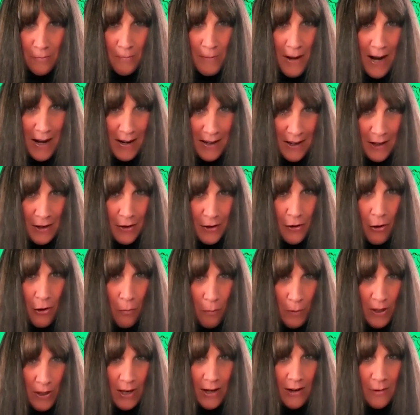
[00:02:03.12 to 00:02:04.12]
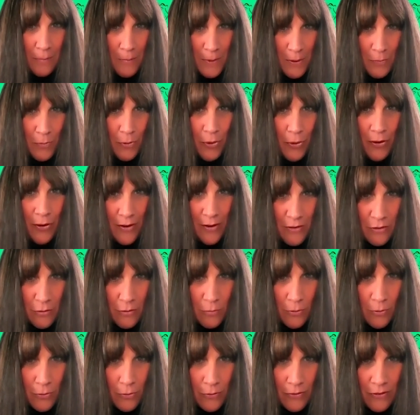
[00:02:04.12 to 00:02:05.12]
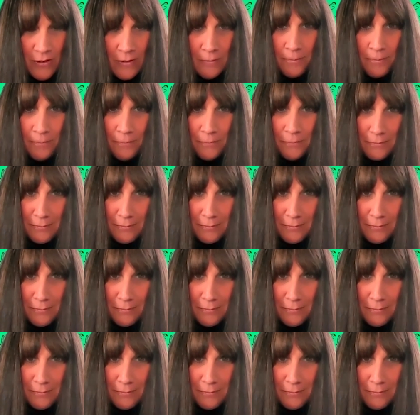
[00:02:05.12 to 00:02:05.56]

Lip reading: smart end goal we need to be working towards,